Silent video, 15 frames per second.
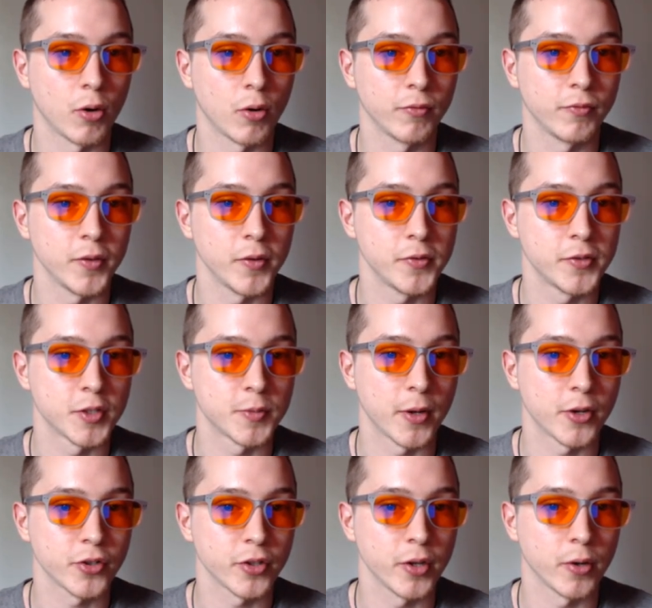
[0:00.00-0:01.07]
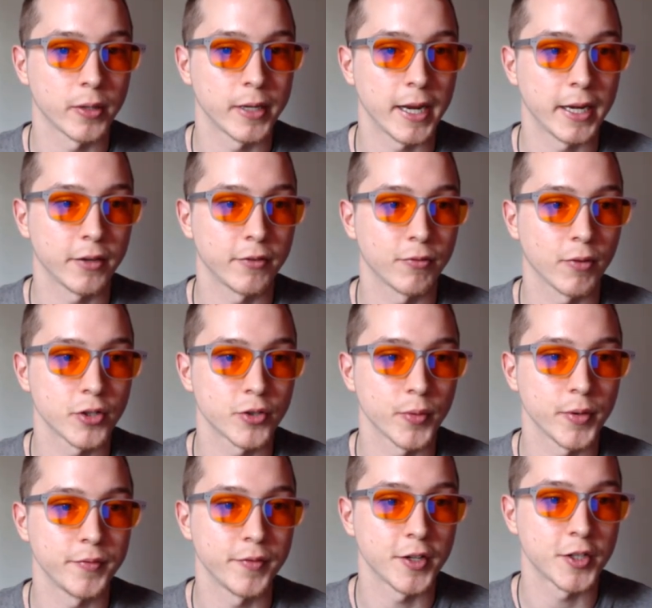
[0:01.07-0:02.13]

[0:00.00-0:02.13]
whole foods, especially organic fresh green